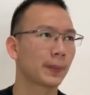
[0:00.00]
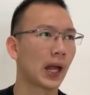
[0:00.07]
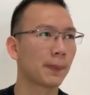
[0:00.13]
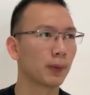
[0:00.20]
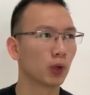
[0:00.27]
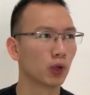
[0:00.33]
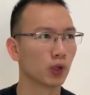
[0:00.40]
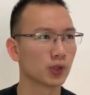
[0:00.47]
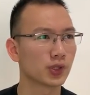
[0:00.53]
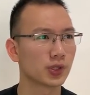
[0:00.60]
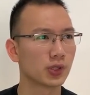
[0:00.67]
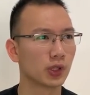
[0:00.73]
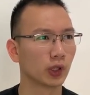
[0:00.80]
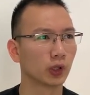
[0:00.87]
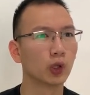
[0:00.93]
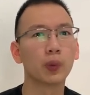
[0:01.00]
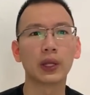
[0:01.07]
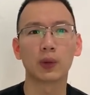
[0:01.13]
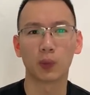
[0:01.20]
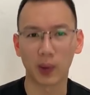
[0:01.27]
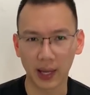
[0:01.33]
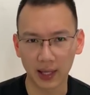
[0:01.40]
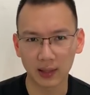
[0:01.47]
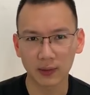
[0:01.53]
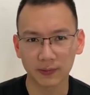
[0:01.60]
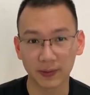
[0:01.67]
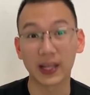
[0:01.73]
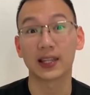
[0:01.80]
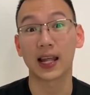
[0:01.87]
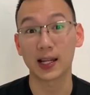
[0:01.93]
tapos you're doing
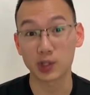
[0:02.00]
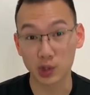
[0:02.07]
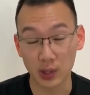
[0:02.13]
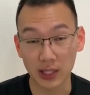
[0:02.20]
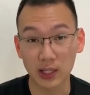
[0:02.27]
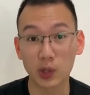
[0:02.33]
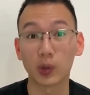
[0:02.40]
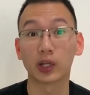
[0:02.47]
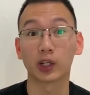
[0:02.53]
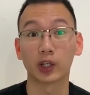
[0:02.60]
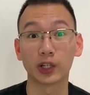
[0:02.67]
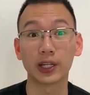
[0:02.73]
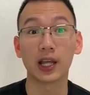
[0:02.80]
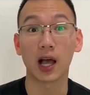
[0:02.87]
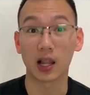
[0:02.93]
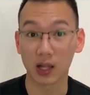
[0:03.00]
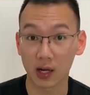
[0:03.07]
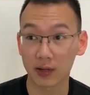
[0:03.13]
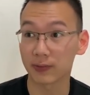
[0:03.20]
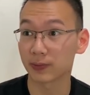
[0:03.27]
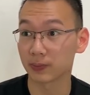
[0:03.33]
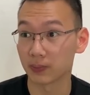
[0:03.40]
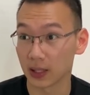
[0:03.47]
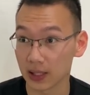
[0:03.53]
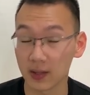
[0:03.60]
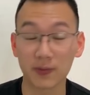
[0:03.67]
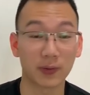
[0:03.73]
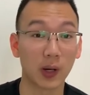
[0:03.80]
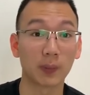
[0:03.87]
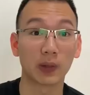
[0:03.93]
well financially, you are earning a lot of
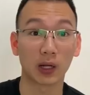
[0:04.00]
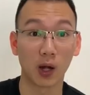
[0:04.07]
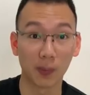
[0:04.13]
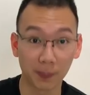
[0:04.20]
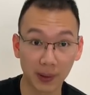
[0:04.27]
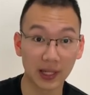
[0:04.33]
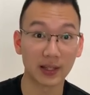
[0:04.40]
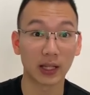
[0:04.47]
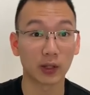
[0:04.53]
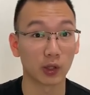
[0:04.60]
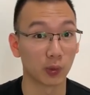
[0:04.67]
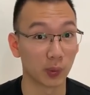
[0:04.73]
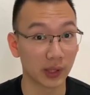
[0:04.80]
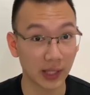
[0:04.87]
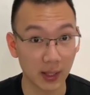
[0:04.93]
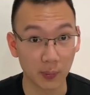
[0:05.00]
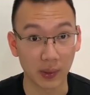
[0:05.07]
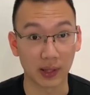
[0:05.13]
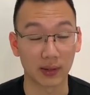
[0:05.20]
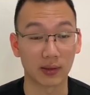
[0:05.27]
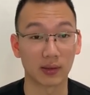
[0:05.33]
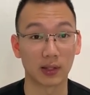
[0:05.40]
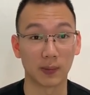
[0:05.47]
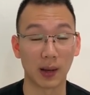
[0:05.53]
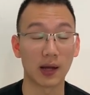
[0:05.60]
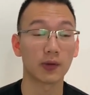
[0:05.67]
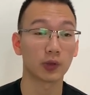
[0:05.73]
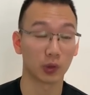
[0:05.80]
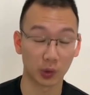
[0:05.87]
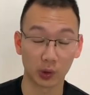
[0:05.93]
money from the company that you're working with, di
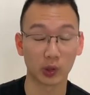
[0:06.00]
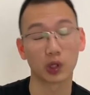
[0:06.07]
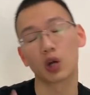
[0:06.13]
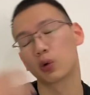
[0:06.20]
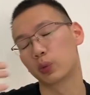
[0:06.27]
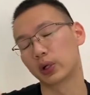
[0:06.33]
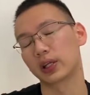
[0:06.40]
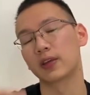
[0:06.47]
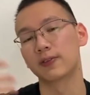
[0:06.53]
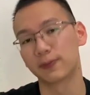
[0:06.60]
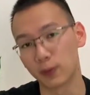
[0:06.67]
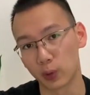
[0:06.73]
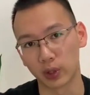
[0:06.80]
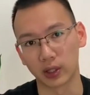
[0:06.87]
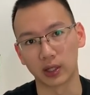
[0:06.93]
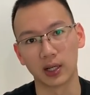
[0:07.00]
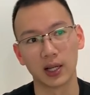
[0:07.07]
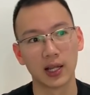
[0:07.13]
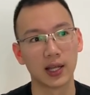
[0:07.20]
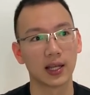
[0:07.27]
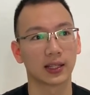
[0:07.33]
ba? You're working for.